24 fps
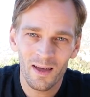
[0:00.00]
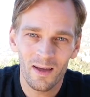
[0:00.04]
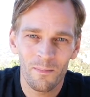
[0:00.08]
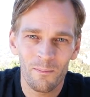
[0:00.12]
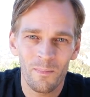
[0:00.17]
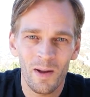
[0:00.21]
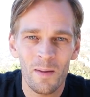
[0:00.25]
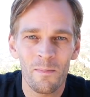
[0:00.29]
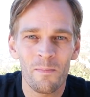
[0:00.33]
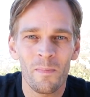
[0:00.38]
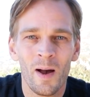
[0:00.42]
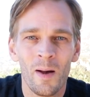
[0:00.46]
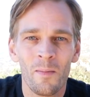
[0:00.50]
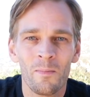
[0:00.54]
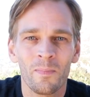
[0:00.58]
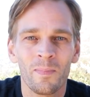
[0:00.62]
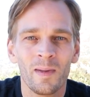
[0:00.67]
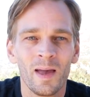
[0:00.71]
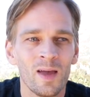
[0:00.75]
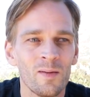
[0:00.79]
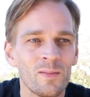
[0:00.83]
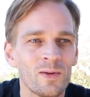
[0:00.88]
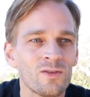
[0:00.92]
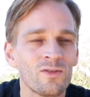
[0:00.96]
My mum
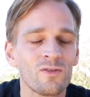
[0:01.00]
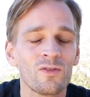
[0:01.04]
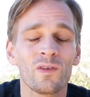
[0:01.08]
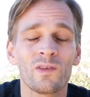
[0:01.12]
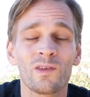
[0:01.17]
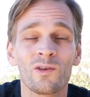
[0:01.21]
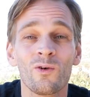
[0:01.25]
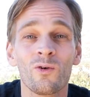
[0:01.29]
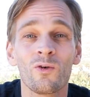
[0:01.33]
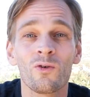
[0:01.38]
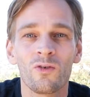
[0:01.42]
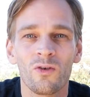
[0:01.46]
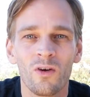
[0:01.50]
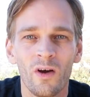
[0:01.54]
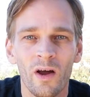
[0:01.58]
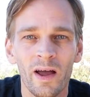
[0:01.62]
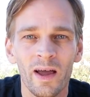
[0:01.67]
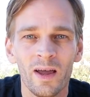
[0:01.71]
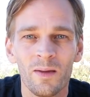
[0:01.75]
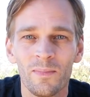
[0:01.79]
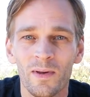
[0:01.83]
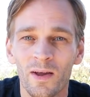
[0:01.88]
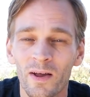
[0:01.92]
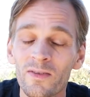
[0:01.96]
came into the school
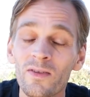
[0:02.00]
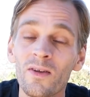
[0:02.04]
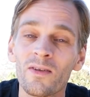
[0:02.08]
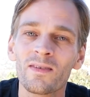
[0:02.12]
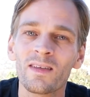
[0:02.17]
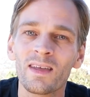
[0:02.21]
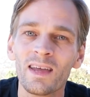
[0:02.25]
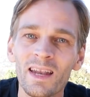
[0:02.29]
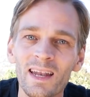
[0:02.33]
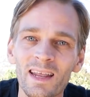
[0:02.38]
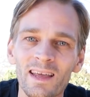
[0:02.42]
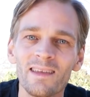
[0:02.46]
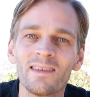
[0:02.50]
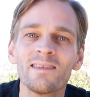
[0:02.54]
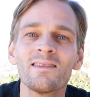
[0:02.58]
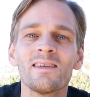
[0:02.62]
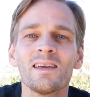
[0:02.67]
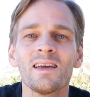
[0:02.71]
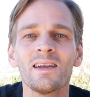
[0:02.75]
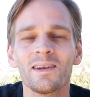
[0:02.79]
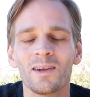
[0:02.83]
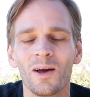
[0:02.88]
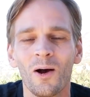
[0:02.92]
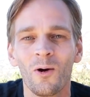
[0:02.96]
crying because I was getting
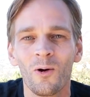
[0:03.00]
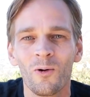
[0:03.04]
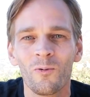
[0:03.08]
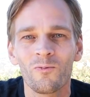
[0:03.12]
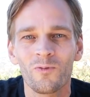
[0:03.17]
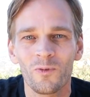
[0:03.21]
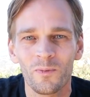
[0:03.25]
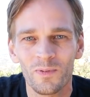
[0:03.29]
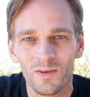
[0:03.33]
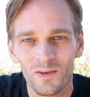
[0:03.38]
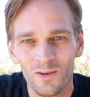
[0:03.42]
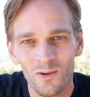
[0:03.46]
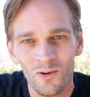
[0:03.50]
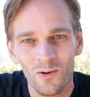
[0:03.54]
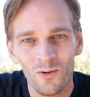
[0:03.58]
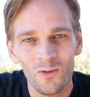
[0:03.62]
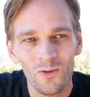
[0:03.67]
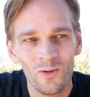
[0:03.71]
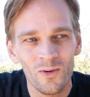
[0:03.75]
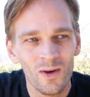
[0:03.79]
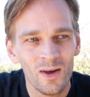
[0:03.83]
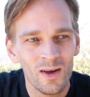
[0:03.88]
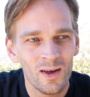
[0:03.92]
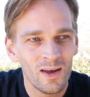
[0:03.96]
sent home from
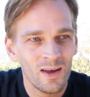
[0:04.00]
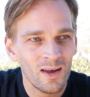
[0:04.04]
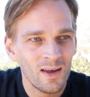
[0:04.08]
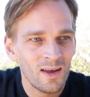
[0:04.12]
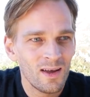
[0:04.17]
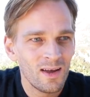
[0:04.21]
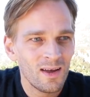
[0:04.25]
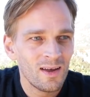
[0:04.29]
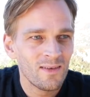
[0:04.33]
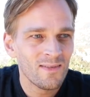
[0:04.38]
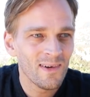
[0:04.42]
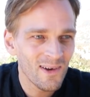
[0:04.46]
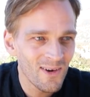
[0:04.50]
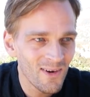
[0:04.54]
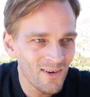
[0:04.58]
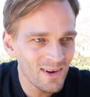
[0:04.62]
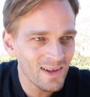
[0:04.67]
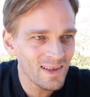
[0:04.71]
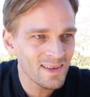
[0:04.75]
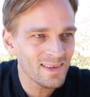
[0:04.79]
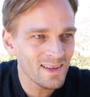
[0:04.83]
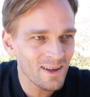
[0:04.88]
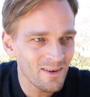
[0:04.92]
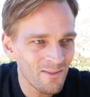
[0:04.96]
school for
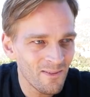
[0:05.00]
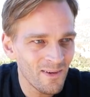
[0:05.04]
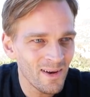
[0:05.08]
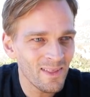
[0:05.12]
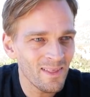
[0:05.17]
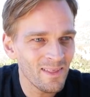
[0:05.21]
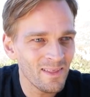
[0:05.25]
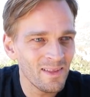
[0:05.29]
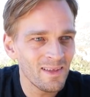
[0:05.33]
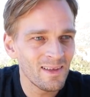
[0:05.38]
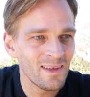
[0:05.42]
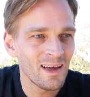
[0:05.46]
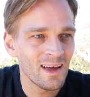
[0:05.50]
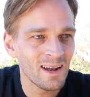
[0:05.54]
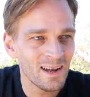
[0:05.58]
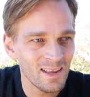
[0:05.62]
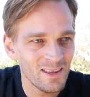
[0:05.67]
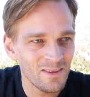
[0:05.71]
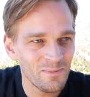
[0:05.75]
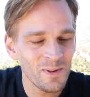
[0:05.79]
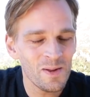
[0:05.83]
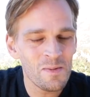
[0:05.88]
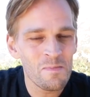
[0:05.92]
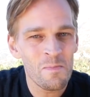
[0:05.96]
calling someone a
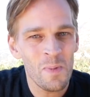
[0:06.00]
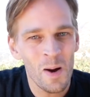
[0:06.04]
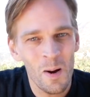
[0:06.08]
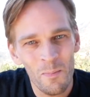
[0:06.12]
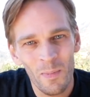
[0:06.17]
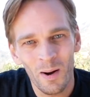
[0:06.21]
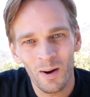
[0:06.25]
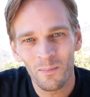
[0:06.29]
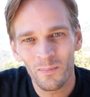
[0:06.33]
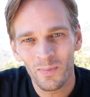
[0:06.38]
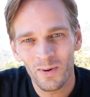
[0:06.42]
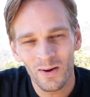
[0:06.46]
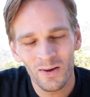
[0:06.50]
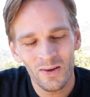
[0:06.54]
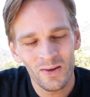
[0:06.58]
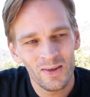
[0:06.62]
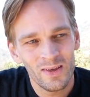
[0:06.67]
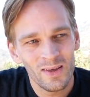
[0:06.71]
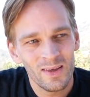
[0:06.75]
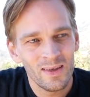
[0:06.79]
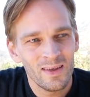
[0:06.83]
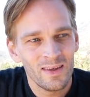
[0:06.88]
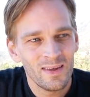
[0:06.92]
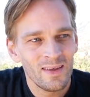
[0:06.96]
lesbian bum humper.
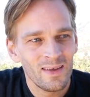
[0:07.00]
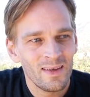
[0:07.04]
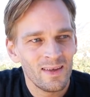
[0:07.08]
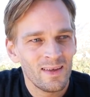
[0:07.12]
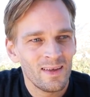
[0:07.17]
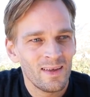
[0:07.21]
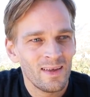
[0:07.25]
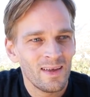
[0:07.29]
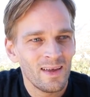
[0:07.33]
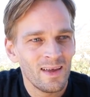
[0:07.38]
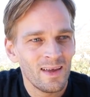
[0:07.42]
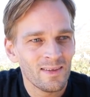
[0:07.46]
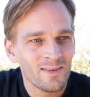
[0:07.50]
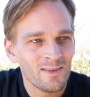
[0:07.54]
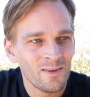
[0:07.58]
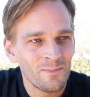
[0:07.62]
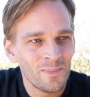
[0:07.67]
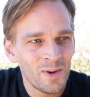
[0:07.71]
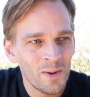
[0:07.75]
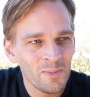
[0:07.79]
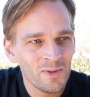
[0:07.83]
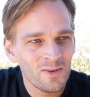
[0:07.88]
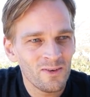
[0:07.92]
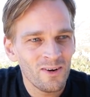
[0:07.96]
And so
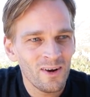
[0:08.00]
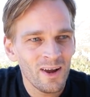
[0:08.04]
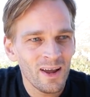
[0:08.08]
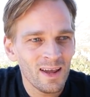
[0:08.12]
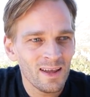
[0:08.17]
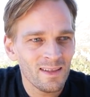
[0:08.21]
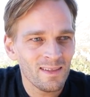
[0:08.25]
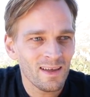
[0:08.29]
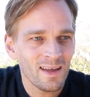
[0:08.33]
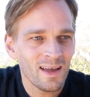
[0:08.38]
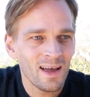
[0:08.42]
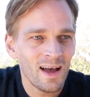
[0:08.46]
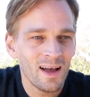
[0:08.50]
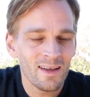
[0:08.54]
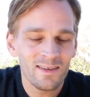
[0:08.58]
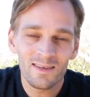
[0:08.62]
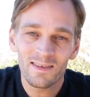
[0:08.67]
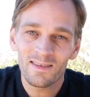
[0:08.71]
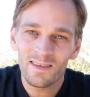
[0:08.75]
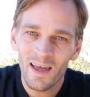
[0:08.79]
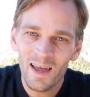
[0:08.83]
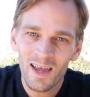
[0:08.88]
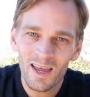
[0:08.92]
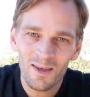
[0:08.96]
Mum's crying in the car, she's
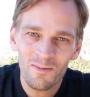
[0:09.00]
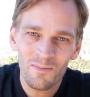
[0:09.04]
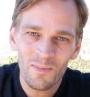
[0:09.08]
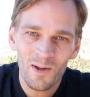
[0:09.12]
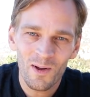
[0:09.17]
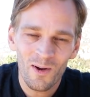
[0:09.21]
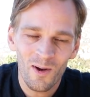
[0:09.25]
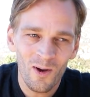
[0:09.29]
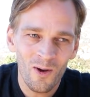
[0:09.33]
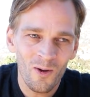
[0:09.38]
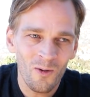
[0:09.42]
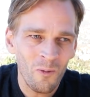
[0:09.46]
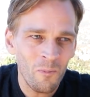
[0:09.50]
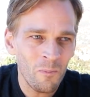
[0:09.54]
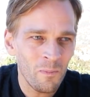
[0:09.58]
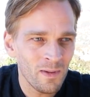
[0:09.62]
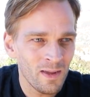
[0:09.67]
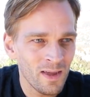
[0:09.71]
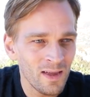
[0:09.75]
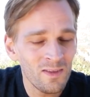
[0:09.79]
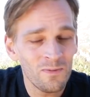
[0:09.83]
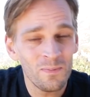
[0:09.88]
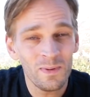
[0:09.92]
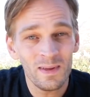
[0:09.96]
taking me home,
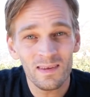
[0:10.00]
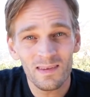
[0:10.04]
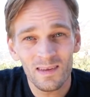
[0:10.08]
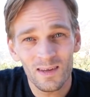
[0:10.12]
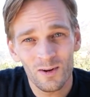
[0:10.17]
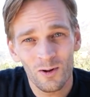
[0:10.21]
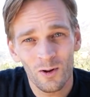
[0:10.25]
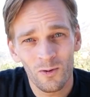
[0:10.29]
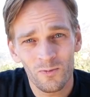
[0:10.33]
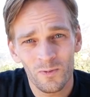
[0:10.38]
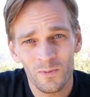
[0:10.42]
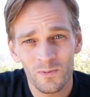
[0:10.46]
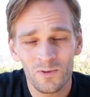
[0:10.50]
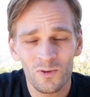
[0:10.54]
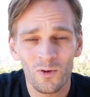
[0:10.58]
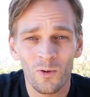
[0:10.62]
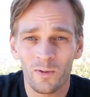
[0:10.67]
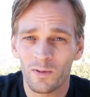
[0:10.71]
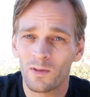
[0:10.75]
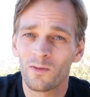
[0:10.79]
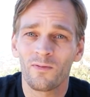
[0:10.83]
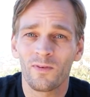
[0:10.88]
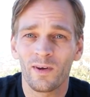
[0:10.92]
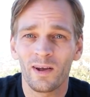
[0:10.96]
kid's been sent home from school.
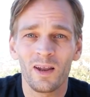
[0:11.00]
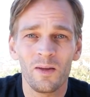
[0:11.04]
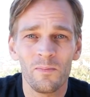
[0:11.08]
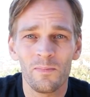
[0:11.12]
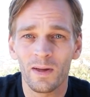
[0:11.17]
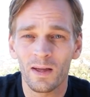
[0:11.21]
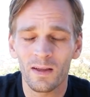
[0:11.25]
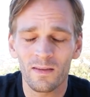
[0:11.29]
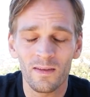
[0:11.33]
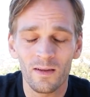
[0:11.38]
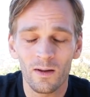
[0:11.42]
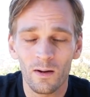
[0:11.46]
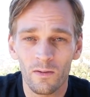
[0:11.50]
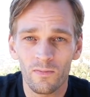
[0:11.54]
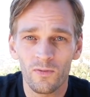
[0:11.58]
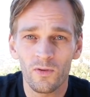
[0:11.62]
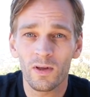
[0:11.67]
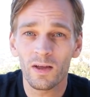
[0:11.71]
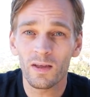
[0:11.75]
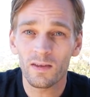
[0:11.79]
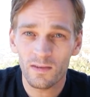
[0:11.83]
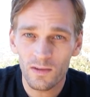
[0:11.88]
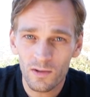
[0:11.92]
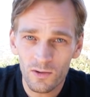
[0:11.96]
It's a really big deal if you
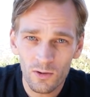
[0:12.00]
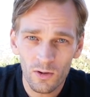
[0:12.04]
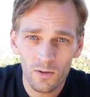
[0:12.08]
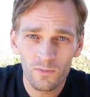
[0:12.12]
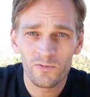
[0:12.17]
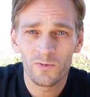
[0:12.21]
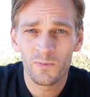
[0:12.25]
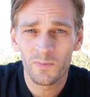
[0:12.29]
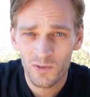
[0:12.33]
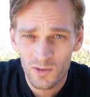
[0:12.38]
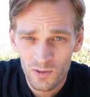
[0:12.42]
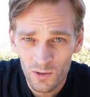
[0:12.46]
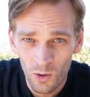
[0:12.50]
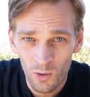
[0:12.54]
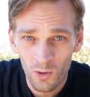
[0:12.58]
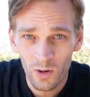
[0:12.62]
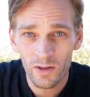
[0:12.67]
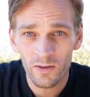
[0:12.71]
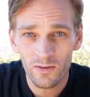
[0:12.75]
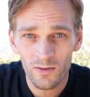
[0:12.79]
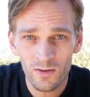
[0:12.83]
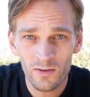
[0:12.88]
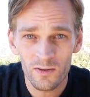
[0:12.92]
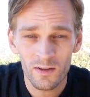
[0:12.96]
get sent home from school
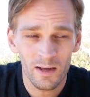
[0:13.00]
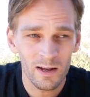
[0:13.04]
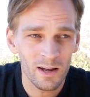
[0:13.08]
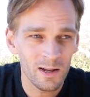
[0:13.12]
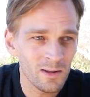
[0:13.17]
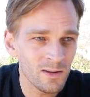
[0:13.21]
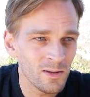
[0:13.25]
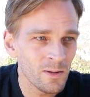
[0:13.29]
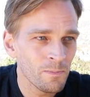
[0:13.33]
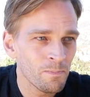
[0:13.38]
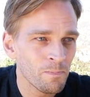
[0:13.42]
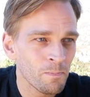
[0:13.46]
in New Zealand.